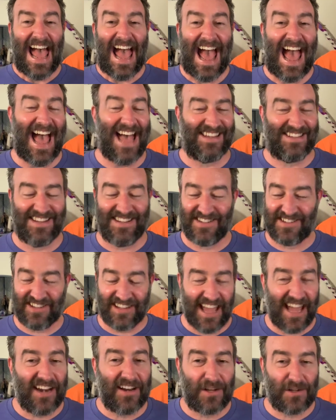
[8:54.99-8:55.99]
as is
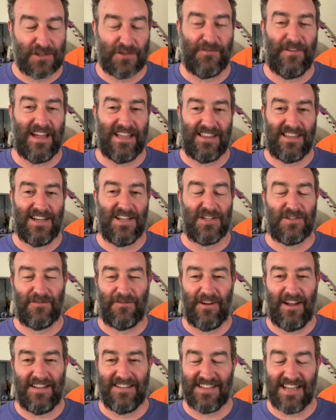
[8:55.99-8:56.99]
Lando's faith in his
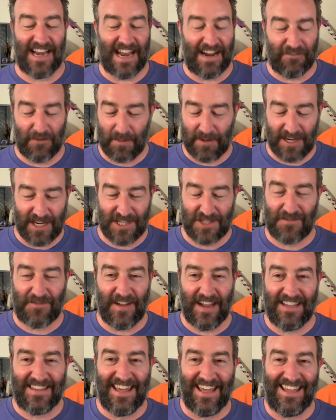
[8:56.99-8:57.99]
friends, and everybody's
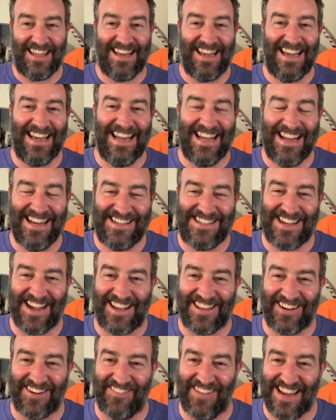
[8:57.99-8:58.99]
faith in each
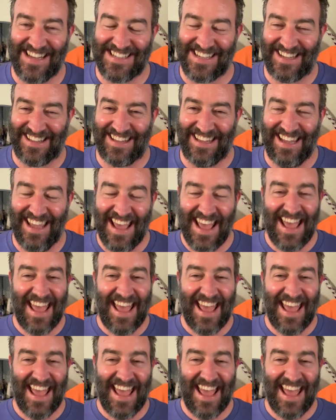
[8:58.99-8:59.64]
other, basically.